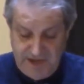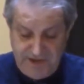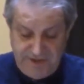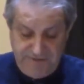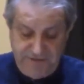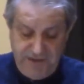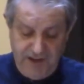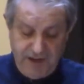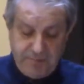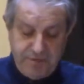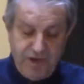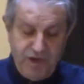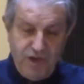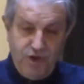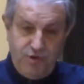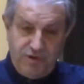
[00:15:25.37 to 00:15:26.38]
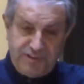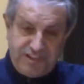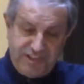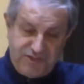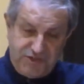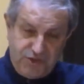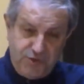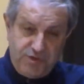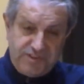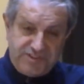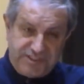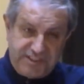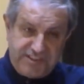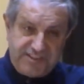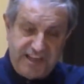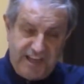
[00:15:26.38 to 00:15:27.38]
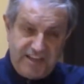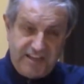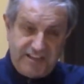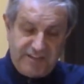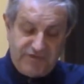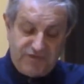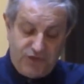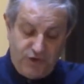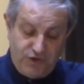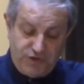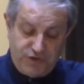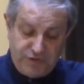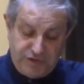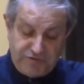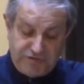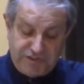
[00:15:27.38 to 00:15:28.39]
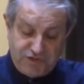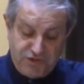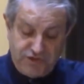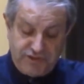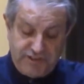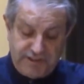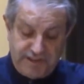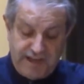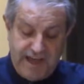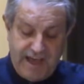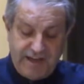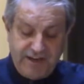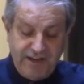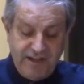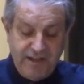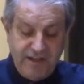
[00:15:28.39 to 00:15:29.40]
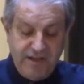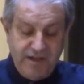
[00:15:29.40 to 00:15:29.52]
And Philip, who was a Jewish descendant of those who had returned to the land,